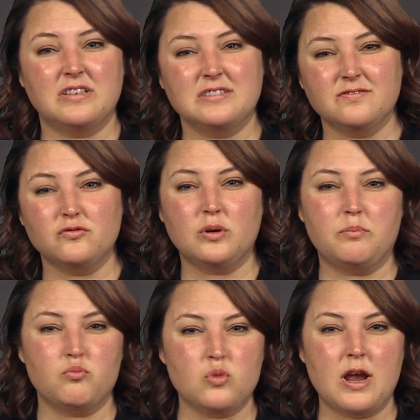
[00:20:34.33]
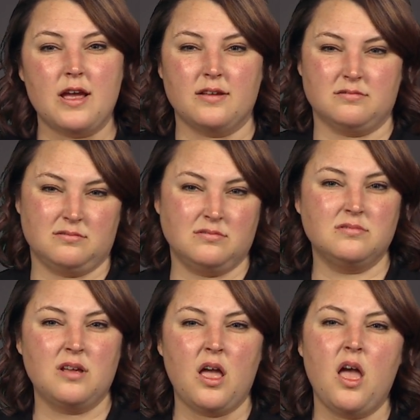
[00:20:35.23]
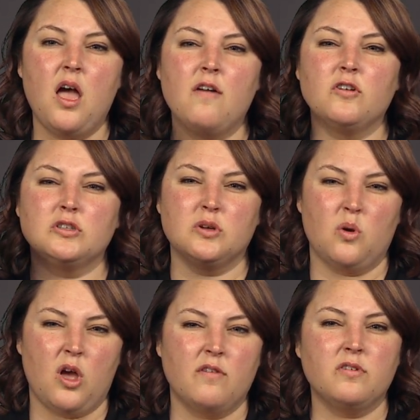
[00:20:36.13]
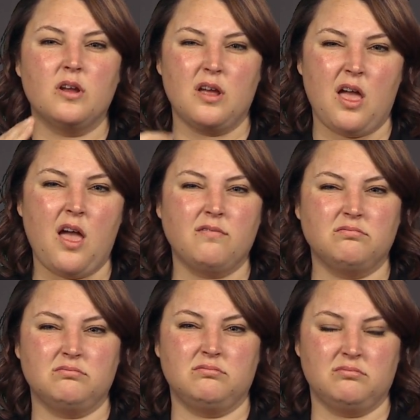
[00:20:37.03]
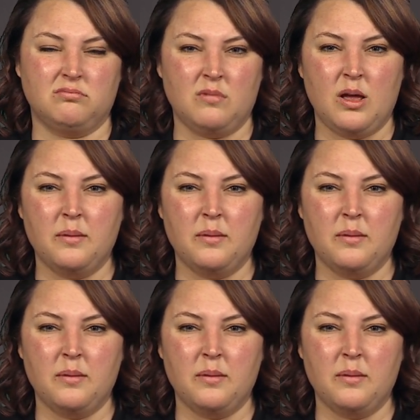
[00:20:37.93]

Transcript: Every so often there's a particular problem with the